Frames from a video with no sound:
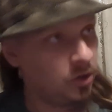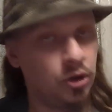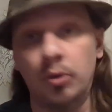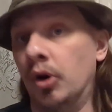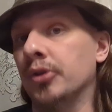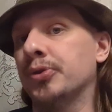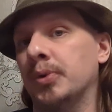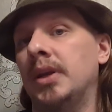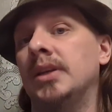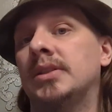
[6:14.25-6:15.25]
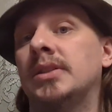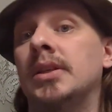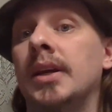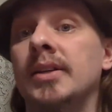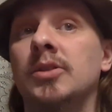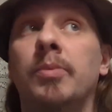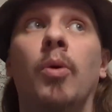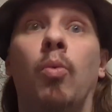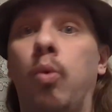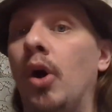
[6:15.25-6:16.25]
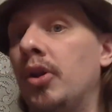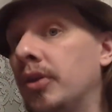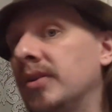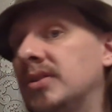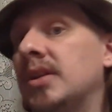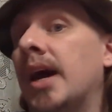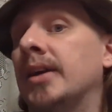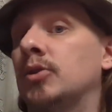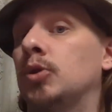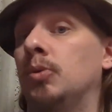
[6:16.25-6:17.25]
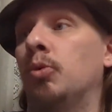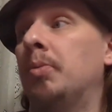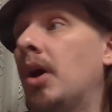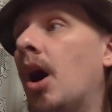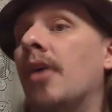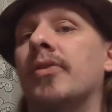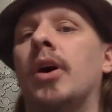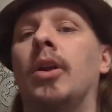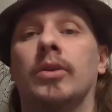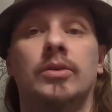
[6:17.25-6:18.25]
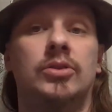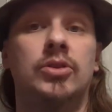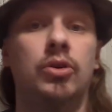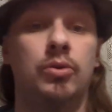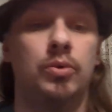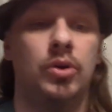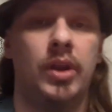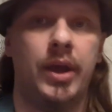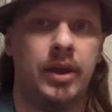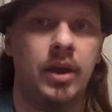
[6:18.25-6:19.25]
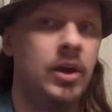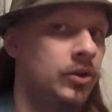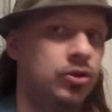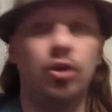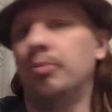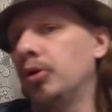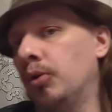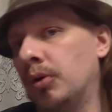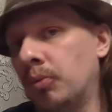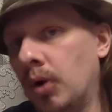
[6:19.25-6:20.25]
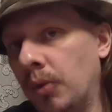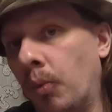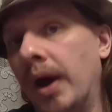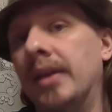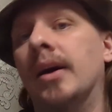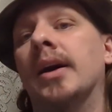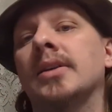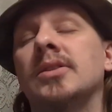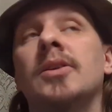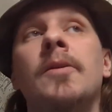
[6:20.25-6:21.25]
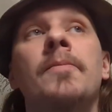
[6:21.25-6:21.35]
You roll 3d6, but one of those dice will be off colored. So you'd roll like 2 blue and 1 white dice.